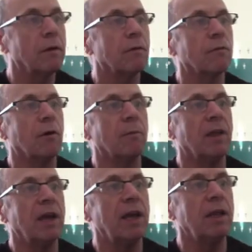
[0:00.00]
from the
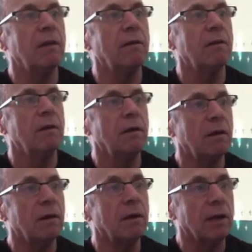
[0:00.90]
hen,
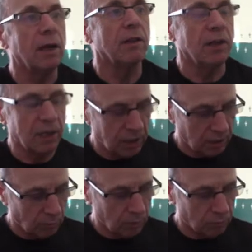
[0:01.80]
and
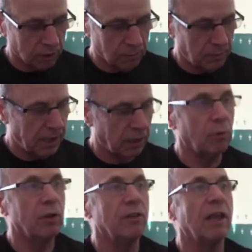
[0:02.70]
here we bring the
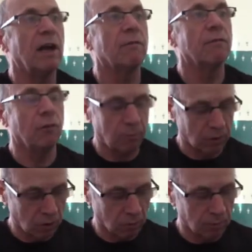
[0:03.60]
BL1 down from the
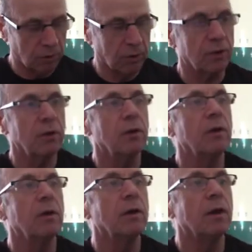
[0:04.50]
cock bird
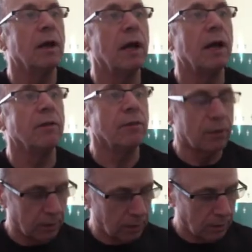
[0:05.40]
and
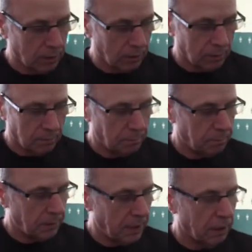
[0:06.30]

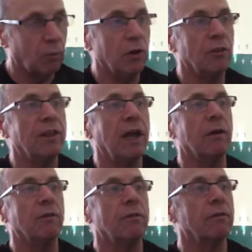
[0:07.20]
BL1
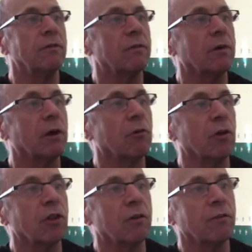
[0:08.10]
down
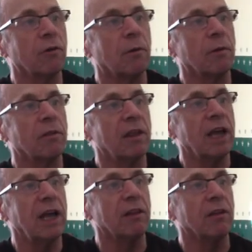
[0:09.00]
across from the
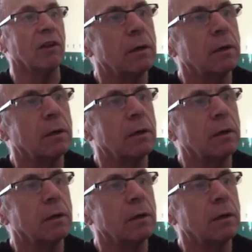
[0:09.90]
hen.